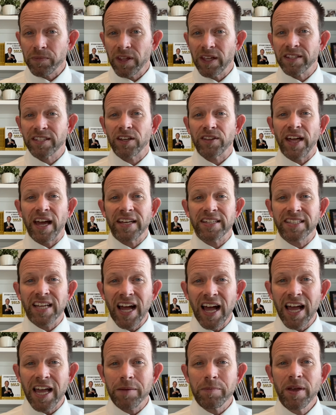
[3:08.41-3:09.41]
Until that
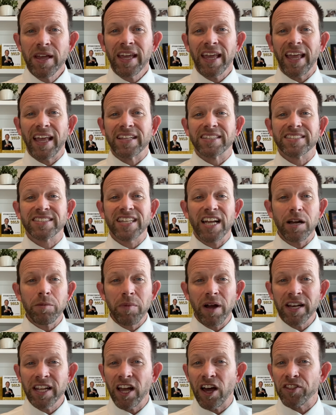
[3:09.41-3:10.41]
time, it's their
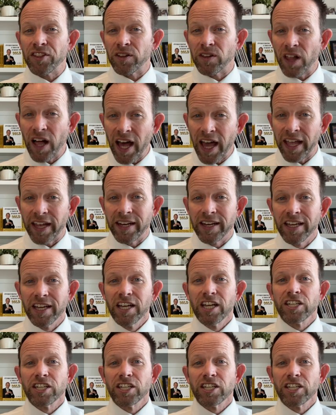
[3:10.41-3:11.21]
money on the line.